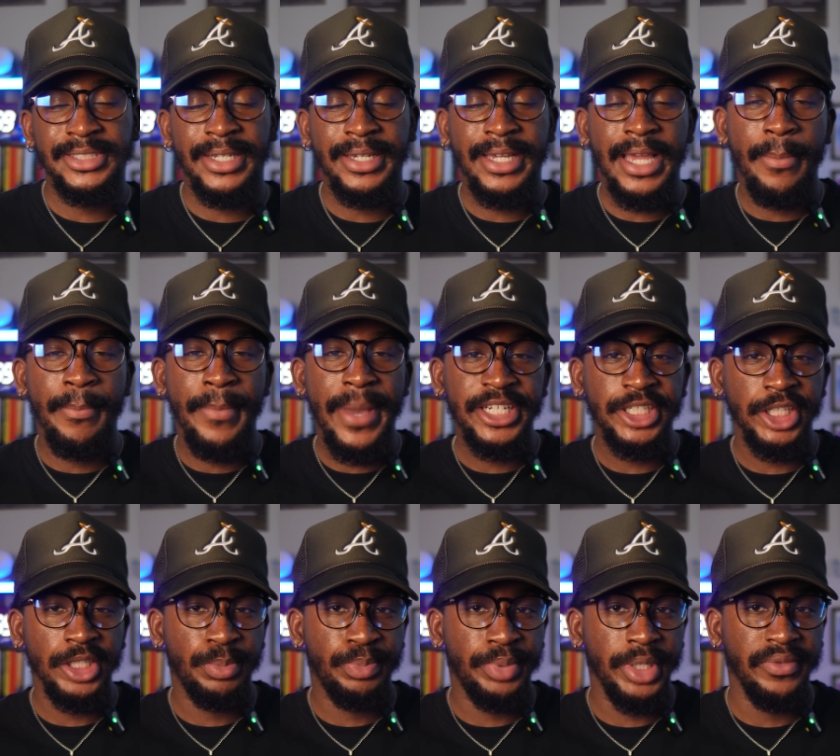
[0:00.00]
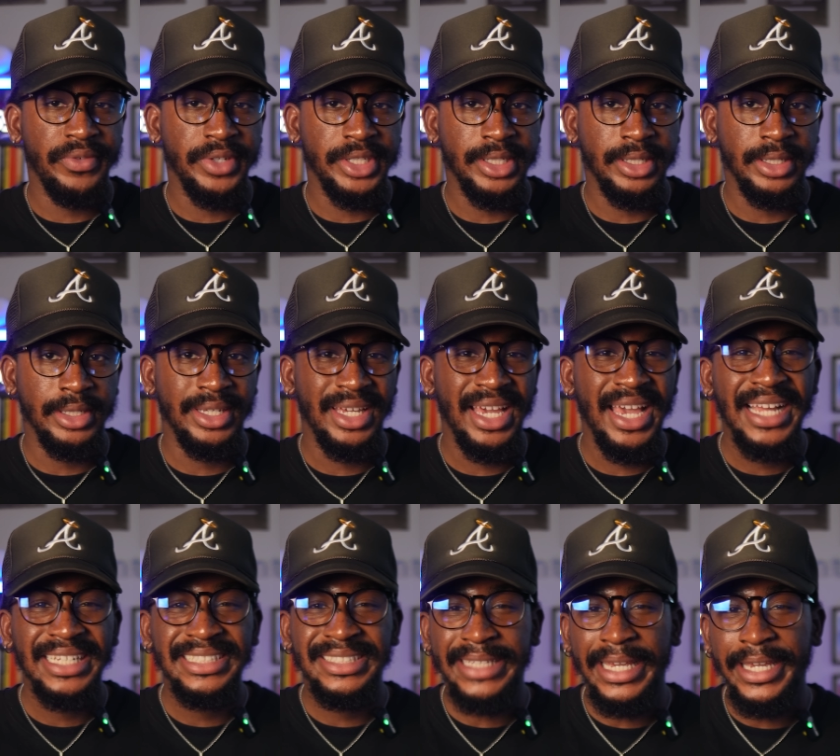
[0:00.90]
Just like I mentioned previously,
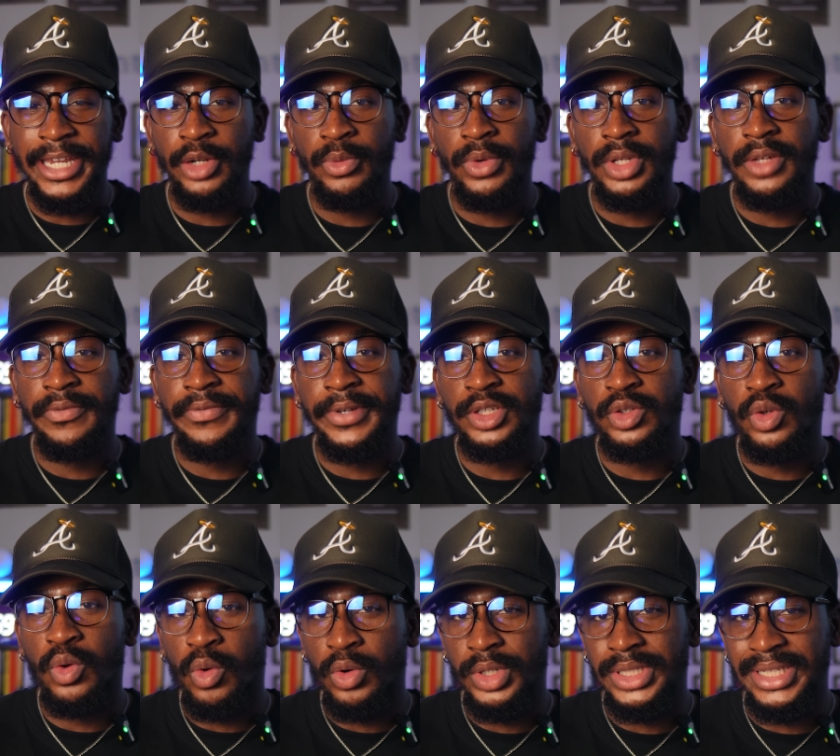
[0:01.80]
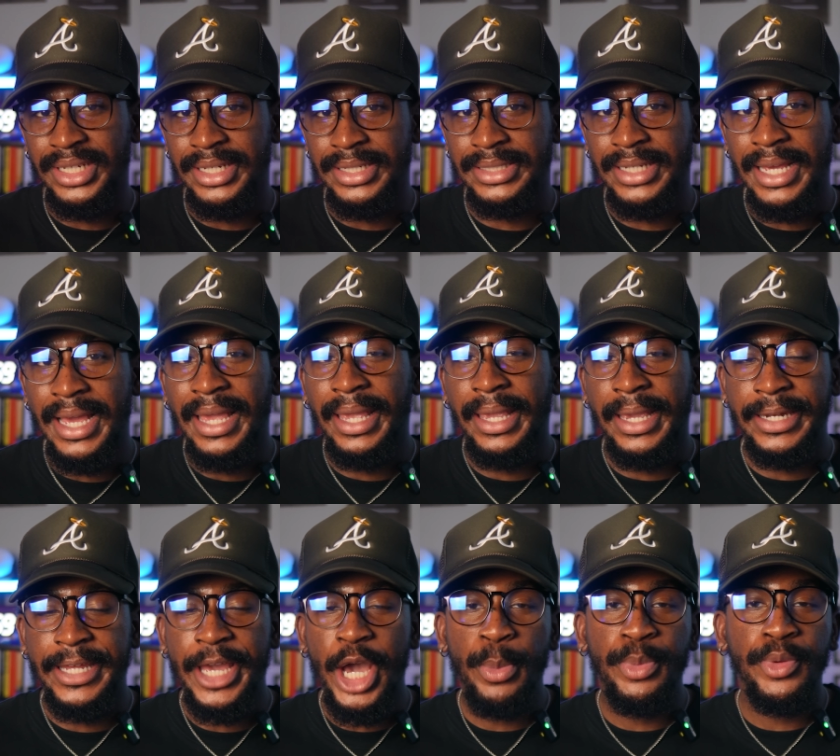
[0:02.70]
taking relevant courses
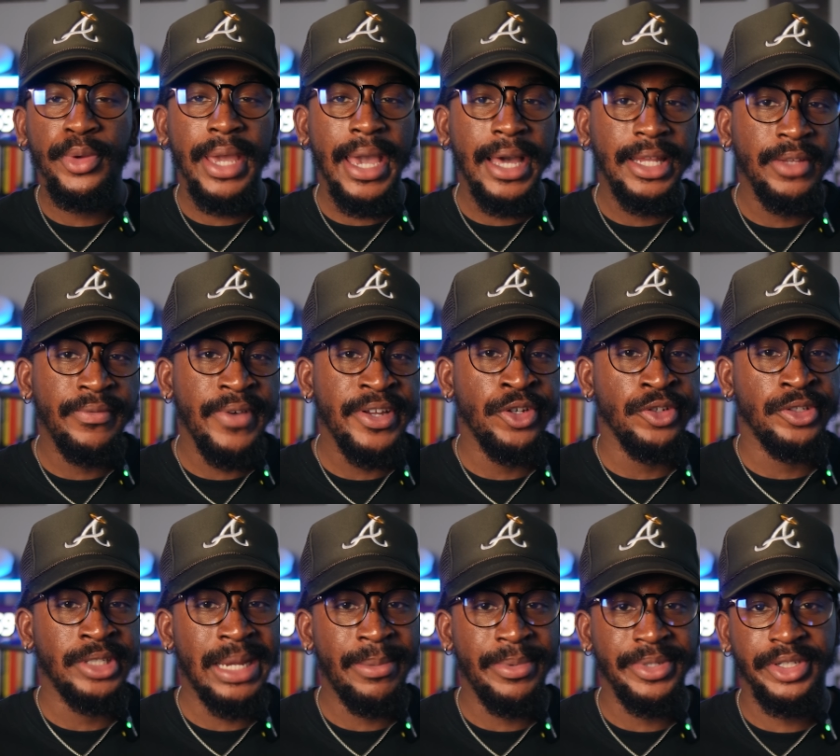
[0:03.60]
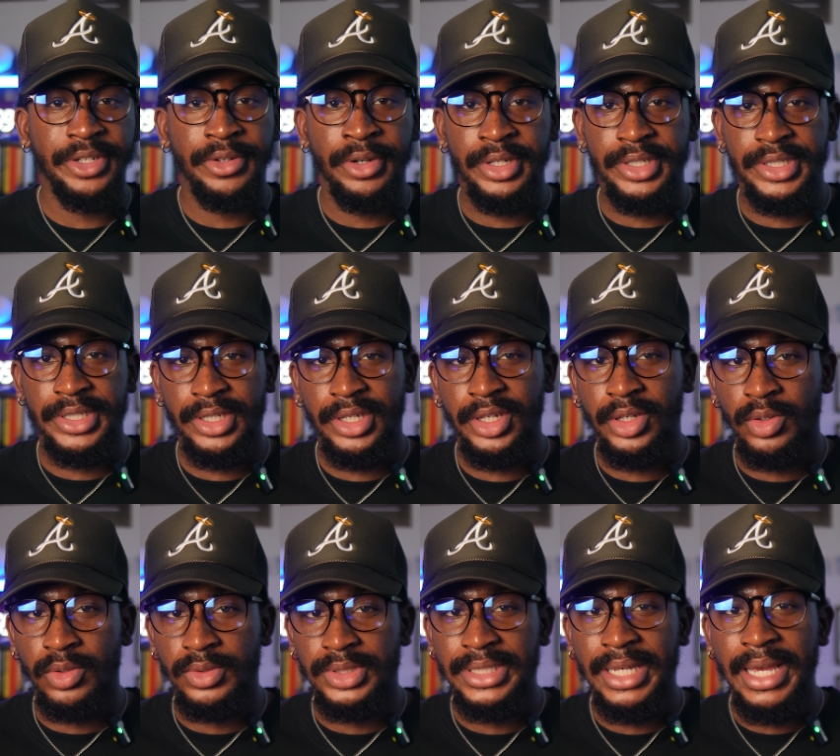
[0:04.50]
can help you elevate your cybersecurity
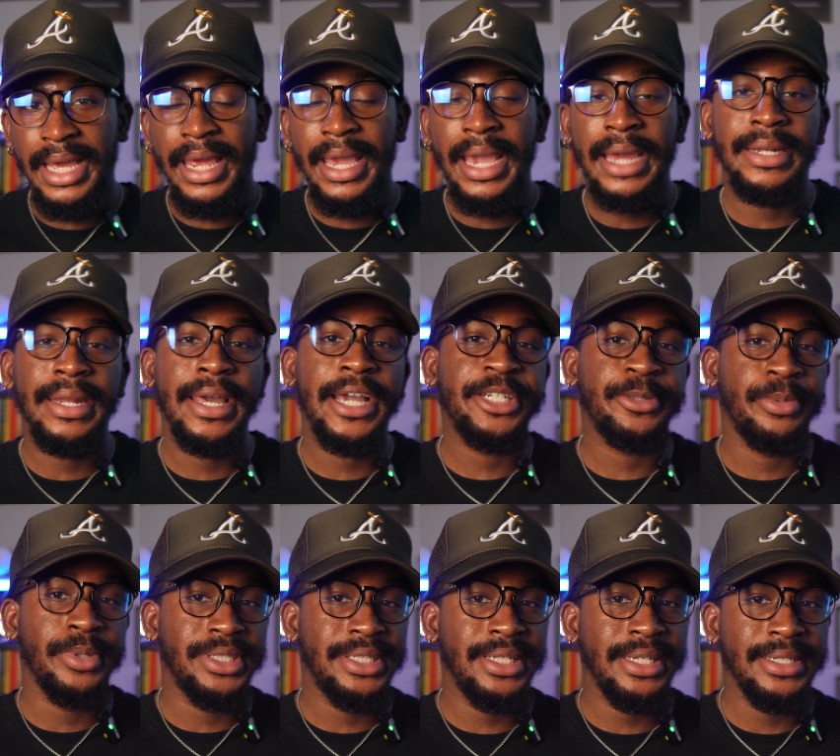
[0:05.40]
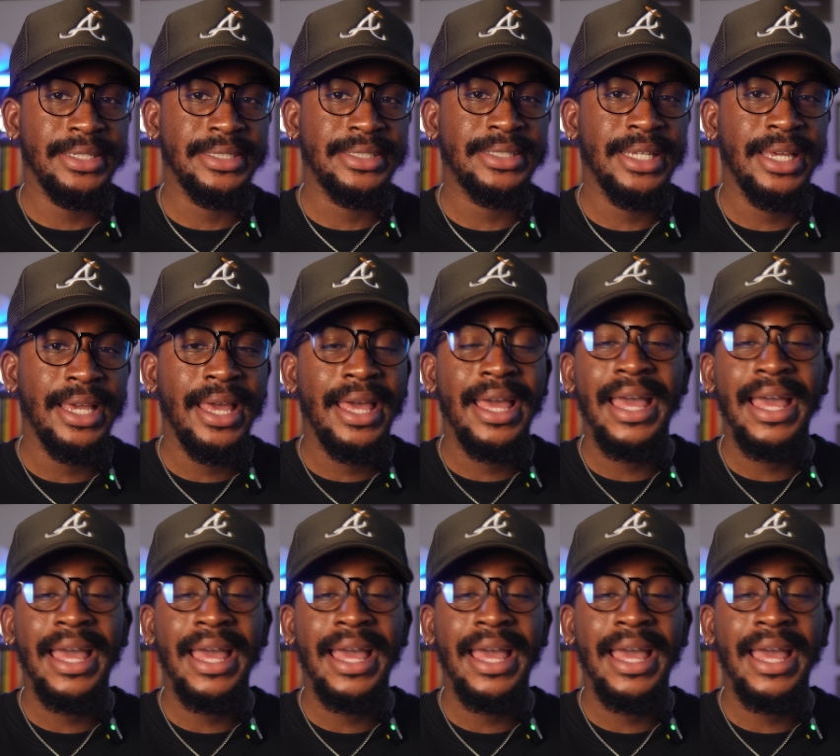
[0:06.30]
skills and expertise,